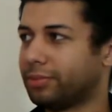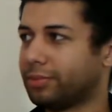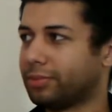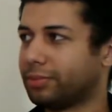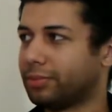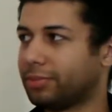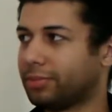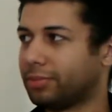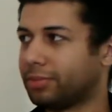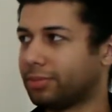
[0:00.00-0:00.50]

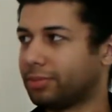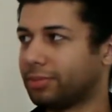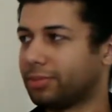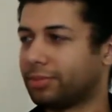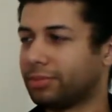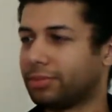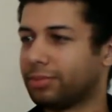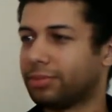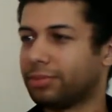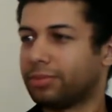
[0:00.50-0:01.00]

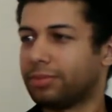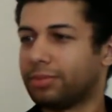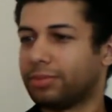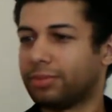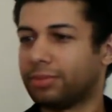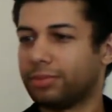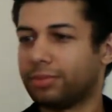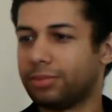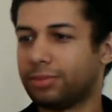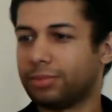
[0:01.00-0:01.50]

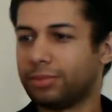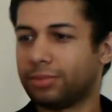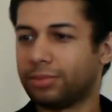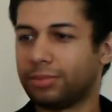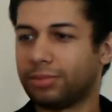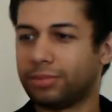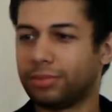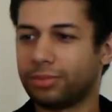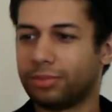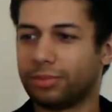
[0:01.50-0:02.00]

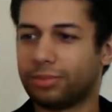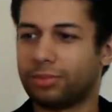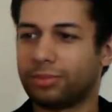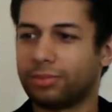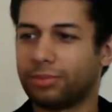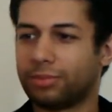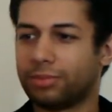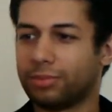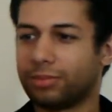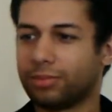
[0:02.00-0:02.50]

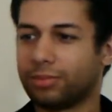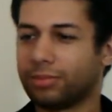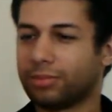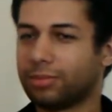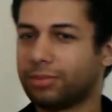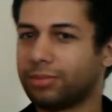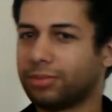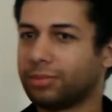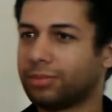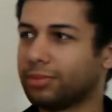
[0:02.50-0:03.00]

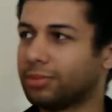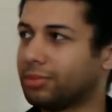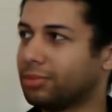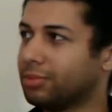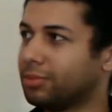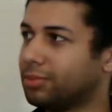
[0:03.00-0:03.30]
The person shown says nothing.